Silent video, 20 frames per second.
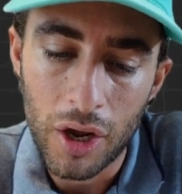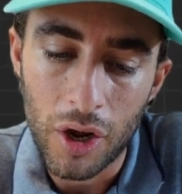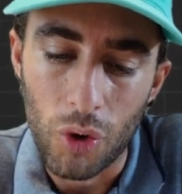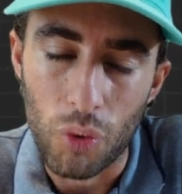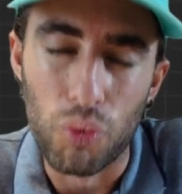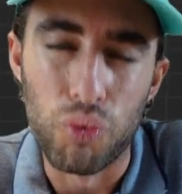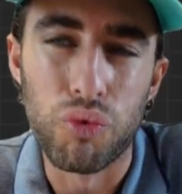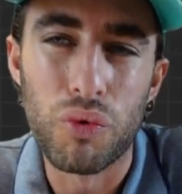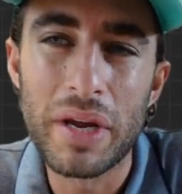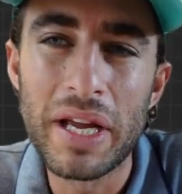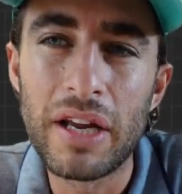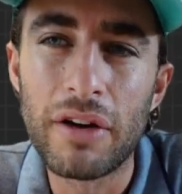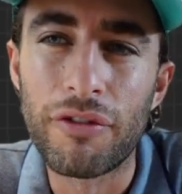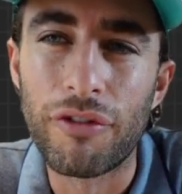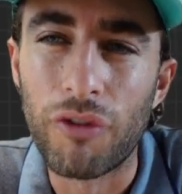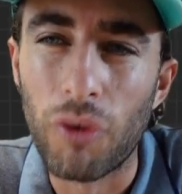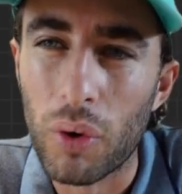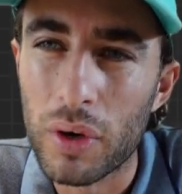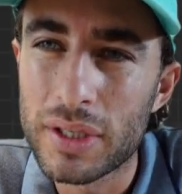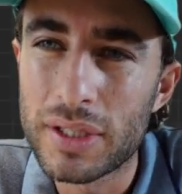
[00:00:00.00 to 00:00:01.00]

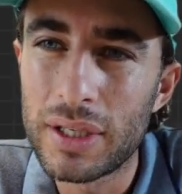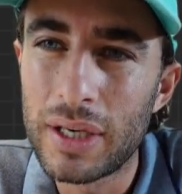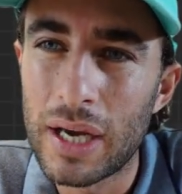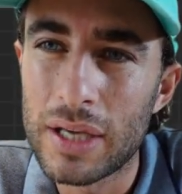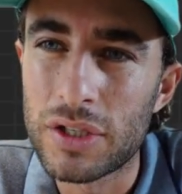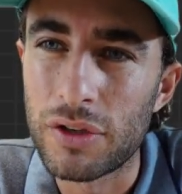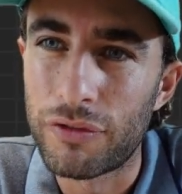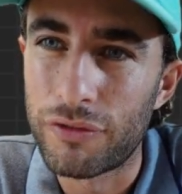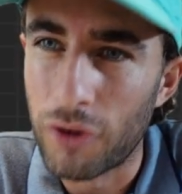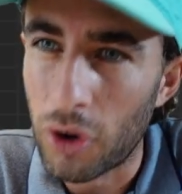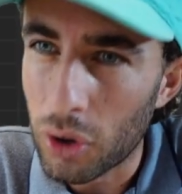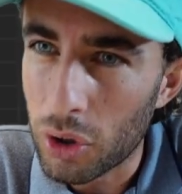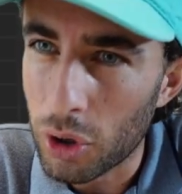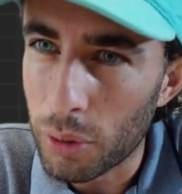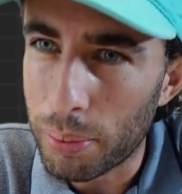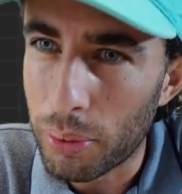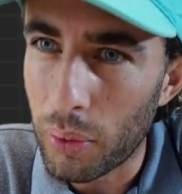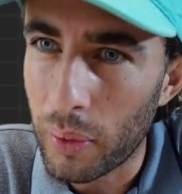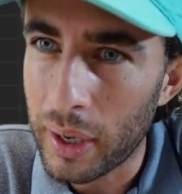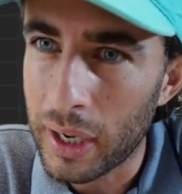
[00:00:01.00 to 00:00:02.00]
reinforce it as a
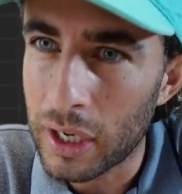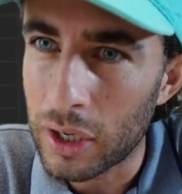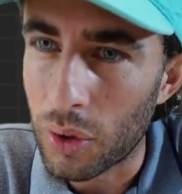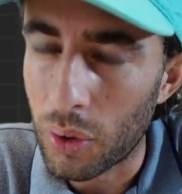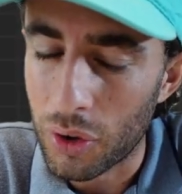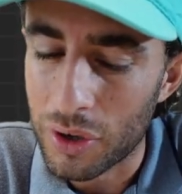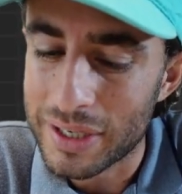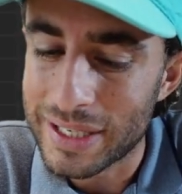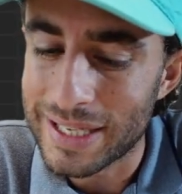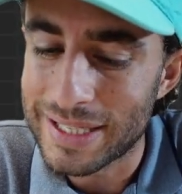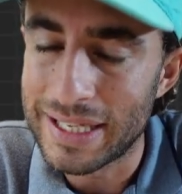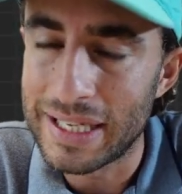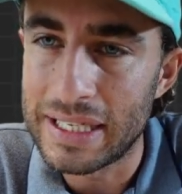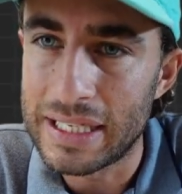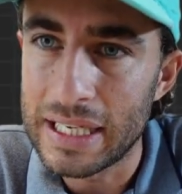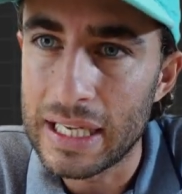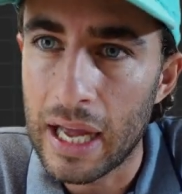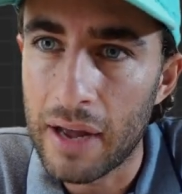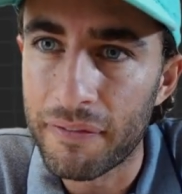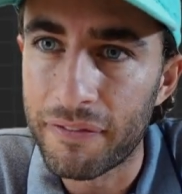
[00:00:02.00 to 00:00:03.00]
focal point, or does it
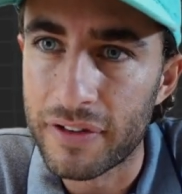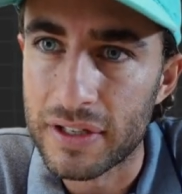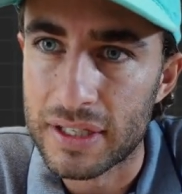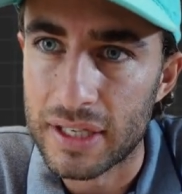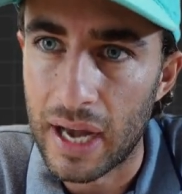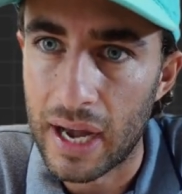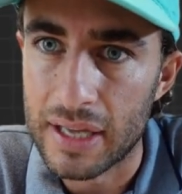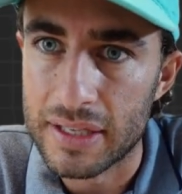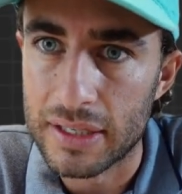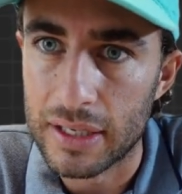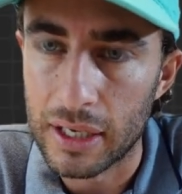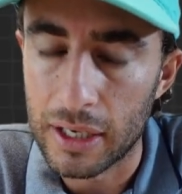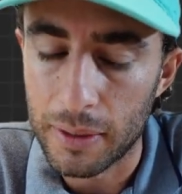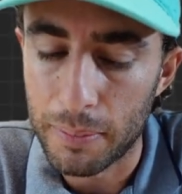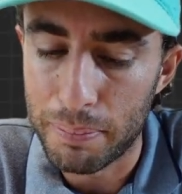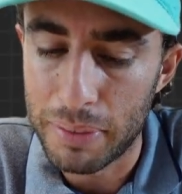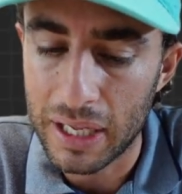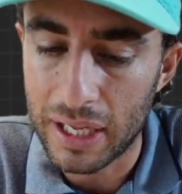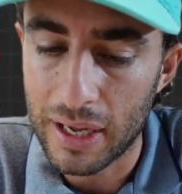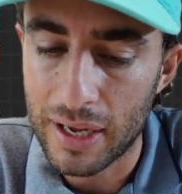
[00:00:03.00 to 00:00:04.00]
de-emphasize
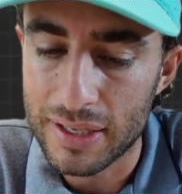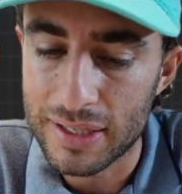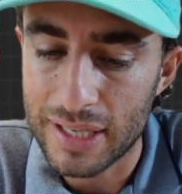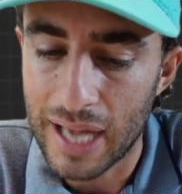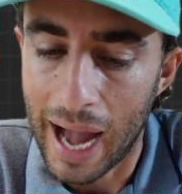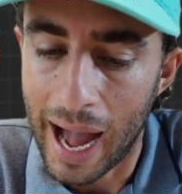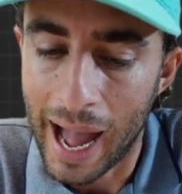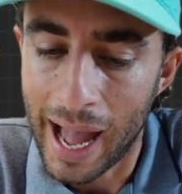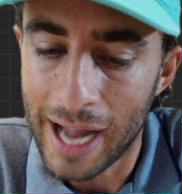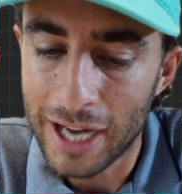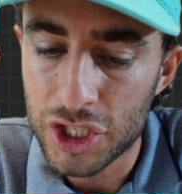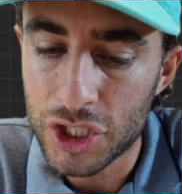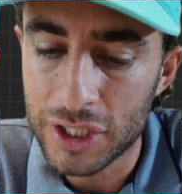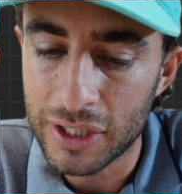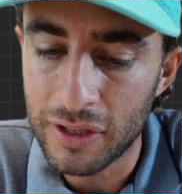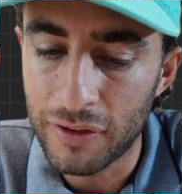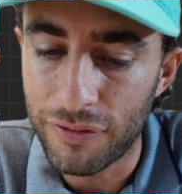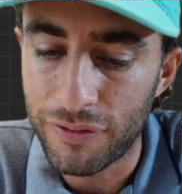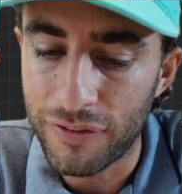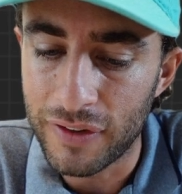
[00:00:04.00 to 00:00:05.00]
it? Because I
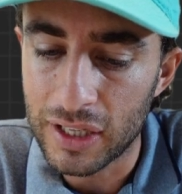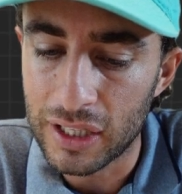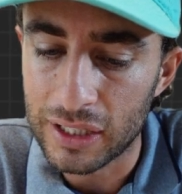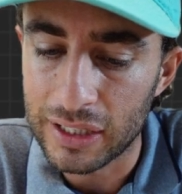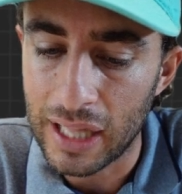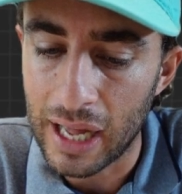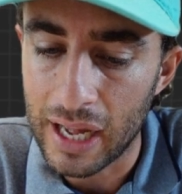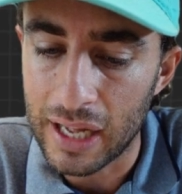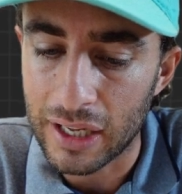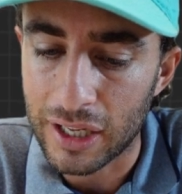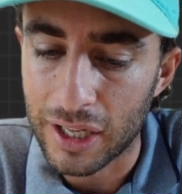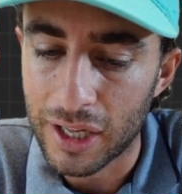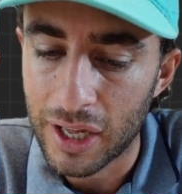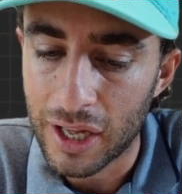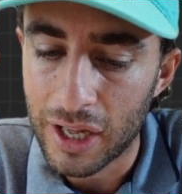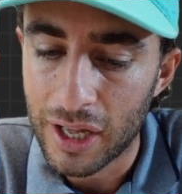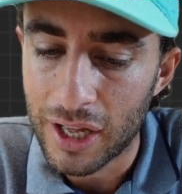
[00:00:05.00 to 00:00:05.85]
actually feel like,